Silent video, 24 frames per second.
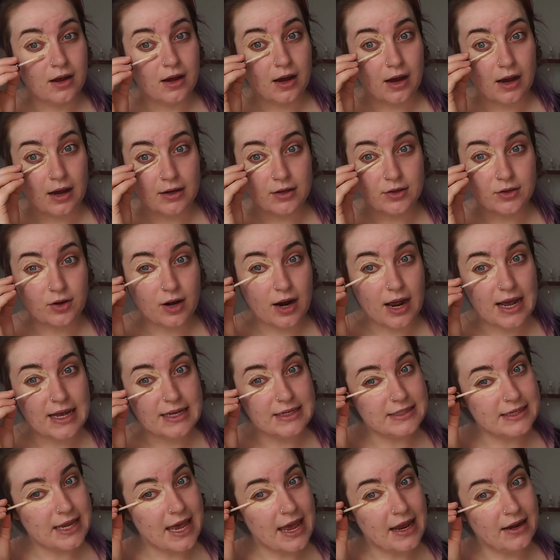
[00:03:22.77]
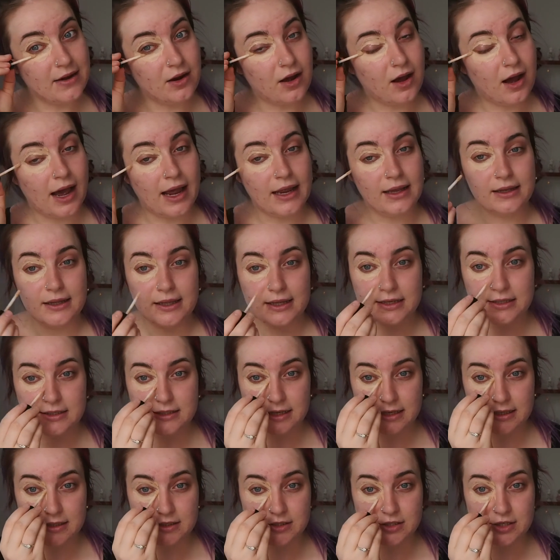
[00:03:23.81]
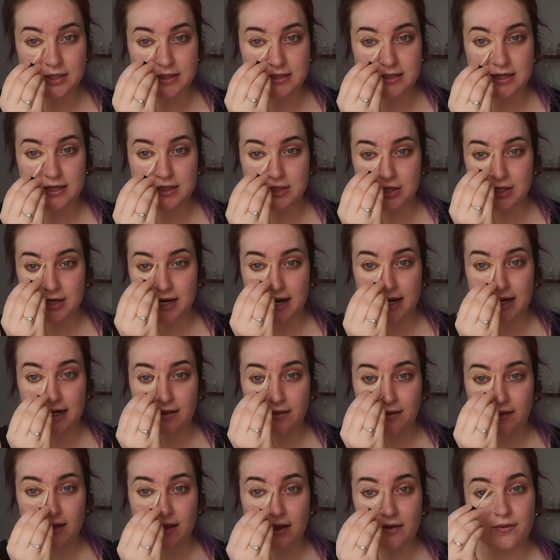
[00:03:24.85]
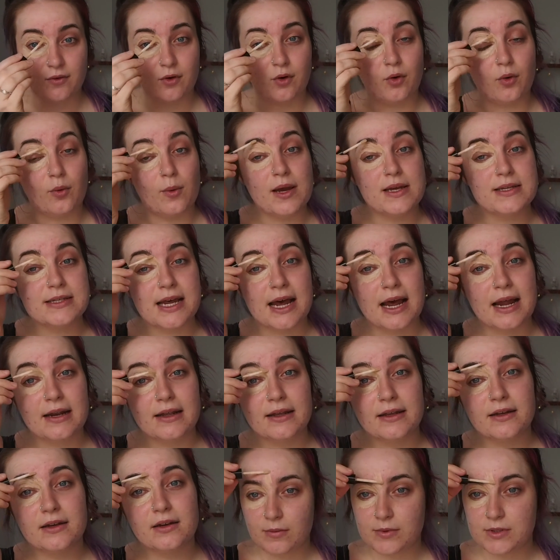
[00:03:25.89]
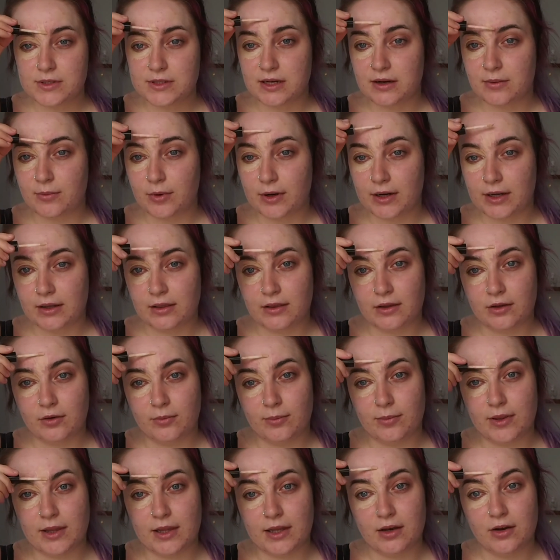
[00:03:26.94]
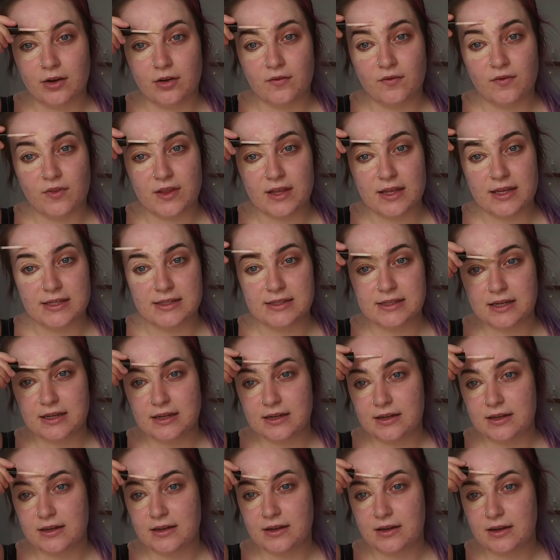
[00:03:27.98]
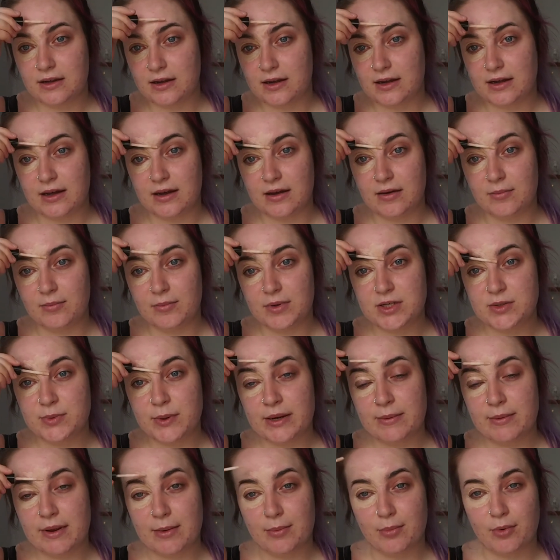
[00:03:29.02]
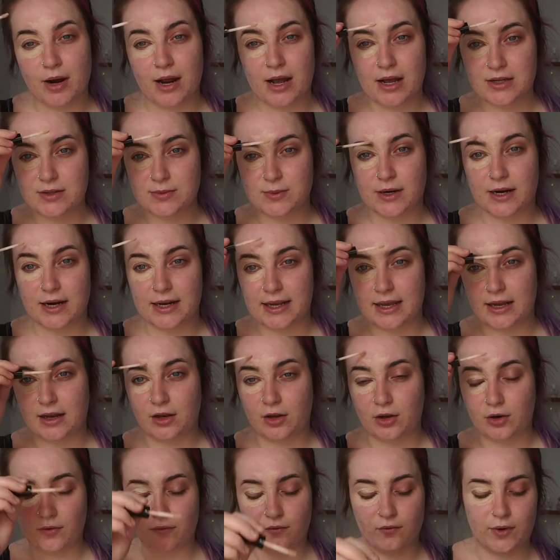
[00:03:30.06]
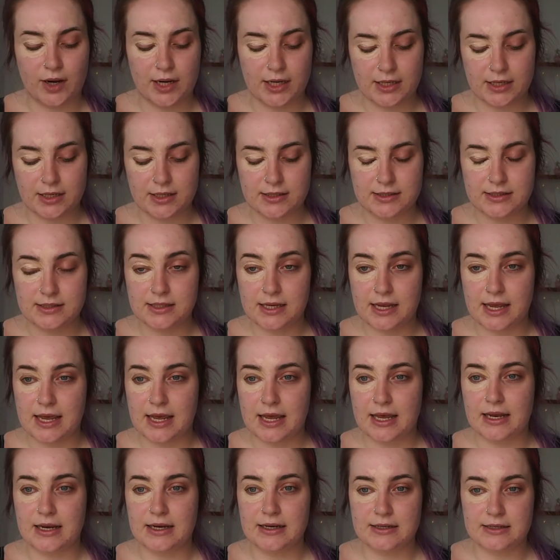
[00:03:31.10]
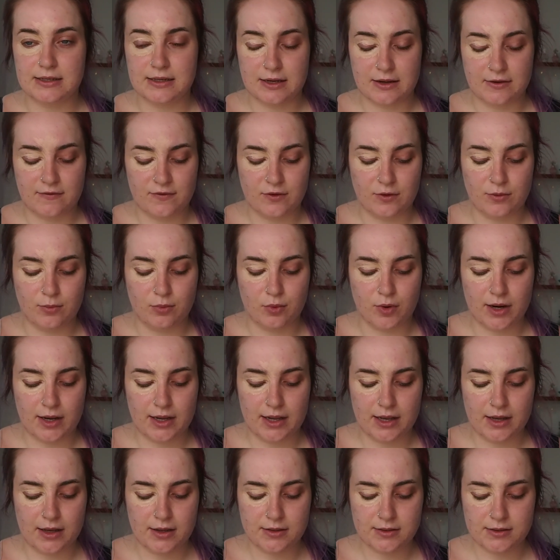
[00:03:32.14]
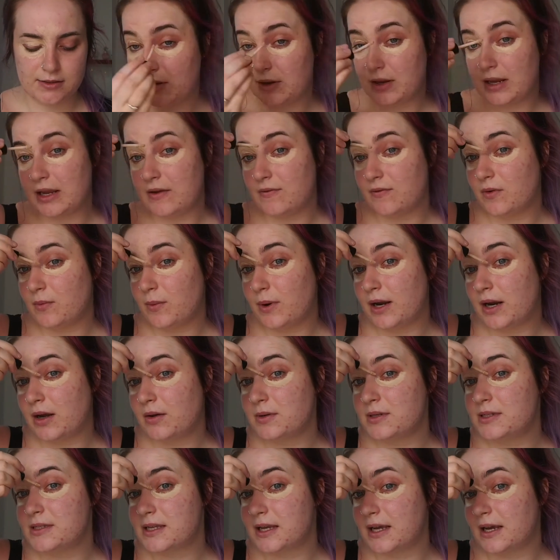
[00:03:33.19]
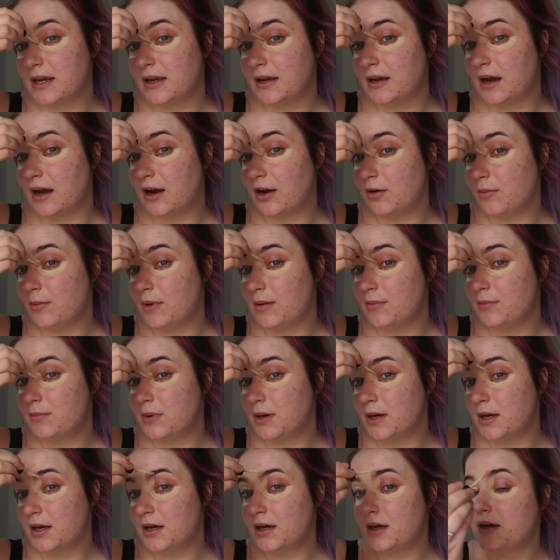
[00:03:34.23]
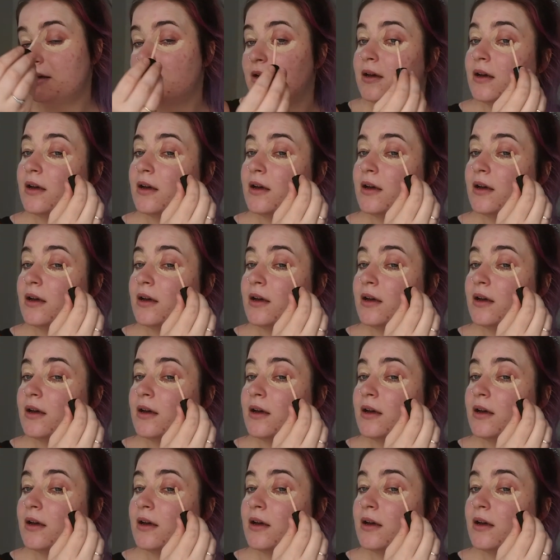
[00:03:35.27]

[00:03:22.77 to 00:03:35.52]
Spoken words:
under eyes and eyelids. It's just a genetic thing. I've always had it. I'm just gonna bring a little bit of this between my brows where I get a lot of redness and a few breakouts. Even when I was like, I remember